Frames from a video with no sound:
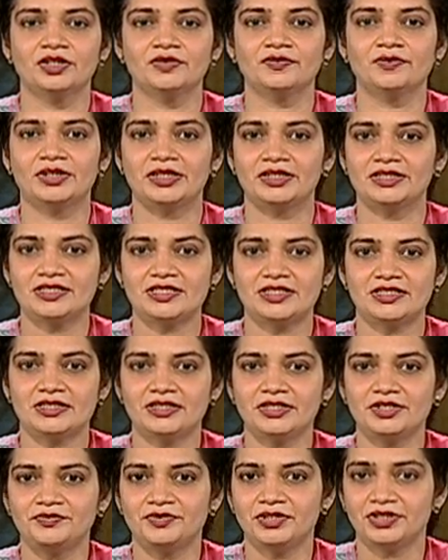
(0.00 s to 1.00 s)
For
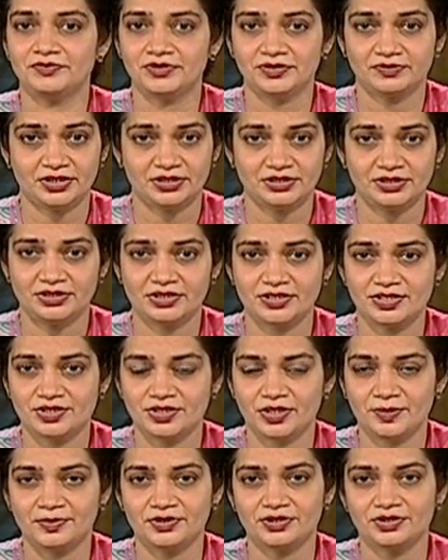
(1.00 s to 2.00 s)
understanding we have divided this
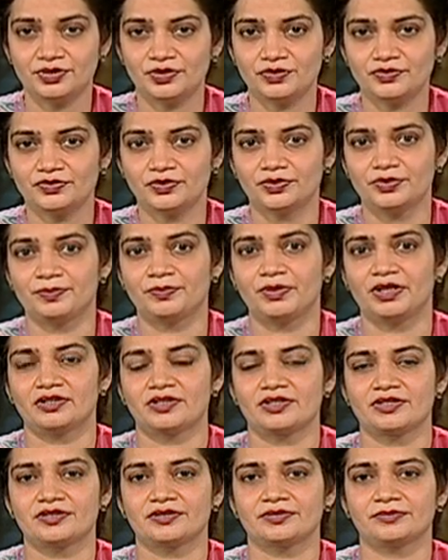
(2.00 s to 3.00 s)
chapter into four
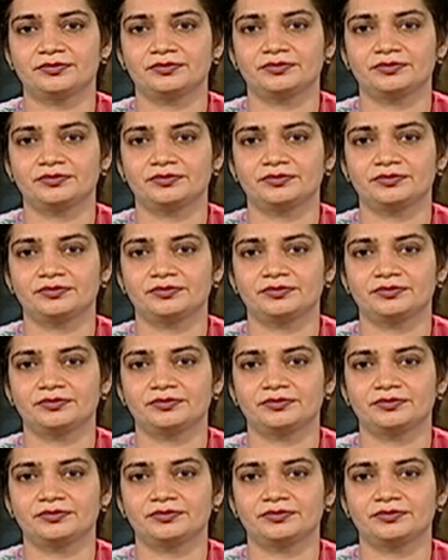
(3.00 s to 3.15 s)
parts.